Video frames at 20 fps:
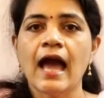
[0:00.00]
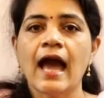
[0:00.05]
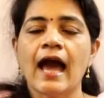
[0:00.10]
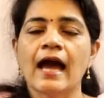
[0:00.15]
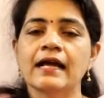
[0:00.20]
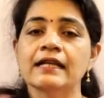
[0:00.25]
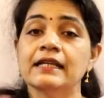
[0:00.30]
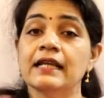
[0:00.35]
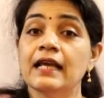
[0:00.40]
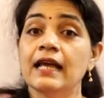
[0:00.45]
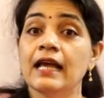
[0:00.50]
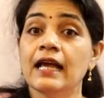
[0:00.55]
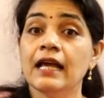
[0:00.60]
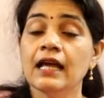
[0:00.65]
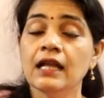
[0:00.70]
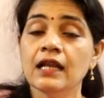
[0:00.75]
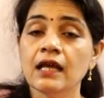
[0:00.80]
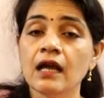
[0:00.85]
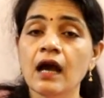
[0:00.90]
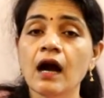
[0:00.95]
and
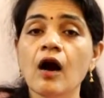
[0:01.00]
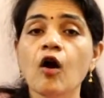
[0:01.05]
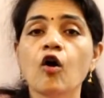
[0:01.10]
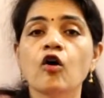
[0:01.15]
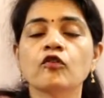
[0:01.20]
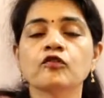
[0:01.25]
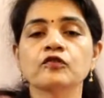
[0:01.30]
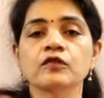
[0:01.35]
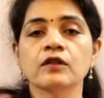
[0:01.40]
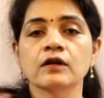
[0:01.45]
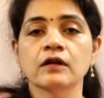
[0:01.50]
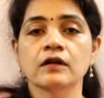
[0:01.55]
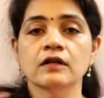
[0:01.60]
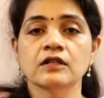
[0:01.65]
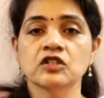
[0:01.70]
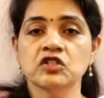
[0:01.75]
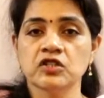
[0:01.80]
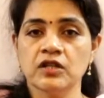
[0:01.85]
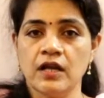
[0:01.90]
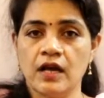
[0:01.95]
area of
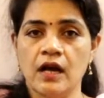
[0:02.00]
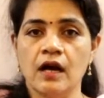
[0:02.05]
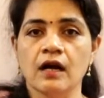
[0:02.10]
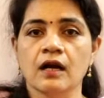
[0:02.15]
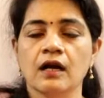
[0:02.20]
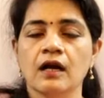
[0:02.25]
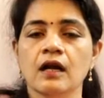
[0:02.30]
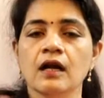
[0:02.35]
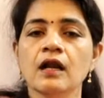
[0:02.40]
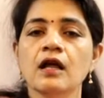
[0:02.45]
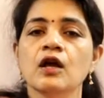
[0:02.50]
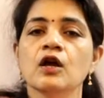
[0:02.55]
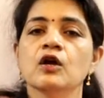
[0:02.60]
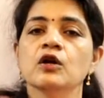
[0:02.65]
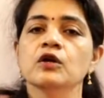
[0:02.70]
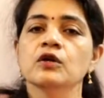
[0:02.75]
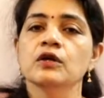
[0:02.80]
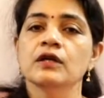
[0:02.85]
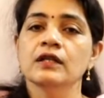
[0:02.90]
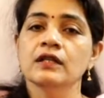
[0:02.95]
the triangle
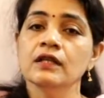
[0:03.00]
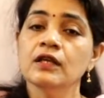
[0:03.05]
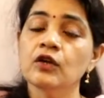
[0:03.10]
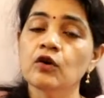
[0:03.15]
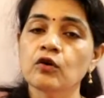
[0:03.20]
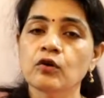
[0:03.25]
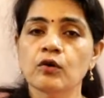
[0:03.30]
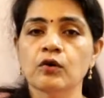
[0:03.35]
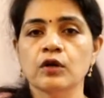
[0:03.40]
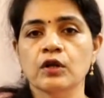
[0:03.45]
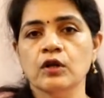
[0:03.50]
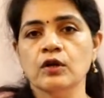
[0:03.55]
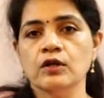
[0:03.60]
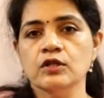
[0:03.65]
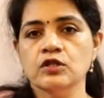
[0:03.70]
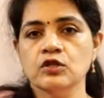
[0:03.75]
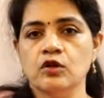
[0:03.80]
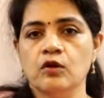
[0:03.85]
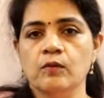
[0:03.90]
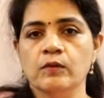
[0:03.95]
in
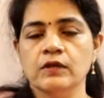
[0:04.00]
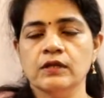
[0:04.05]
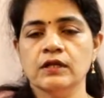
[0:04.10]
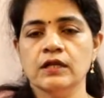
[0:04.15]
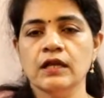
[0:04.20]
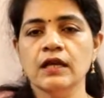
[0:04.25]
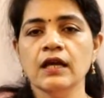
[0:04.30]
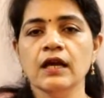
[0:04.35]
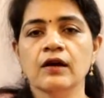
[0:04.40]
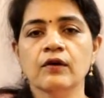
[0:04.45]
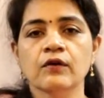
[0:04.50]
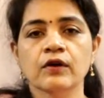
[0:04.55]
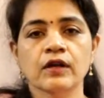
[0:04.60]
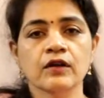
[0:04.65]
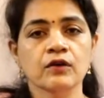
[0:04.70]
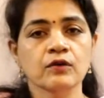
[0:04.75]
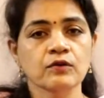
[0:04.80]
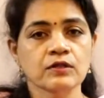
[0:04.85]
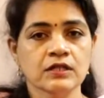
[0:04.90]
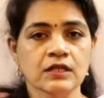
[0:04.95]
coordinate geometry,
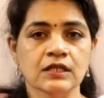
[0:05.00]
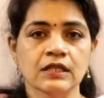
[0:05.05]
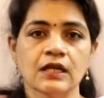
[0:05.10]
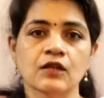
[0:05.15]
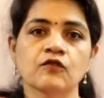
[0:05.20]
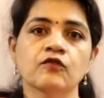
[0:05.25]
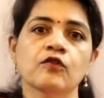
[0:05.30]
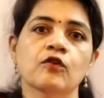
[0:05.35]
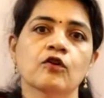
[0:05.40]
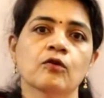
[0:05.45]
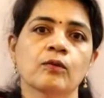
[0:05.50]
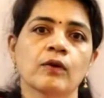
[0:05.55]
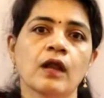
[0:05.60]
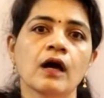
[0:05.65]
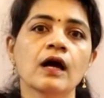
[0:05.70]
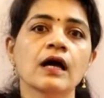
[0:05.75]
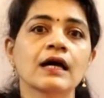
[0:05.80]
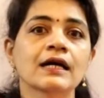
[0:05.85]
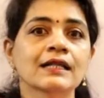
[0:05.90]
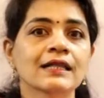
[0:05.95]
okay, using that formula,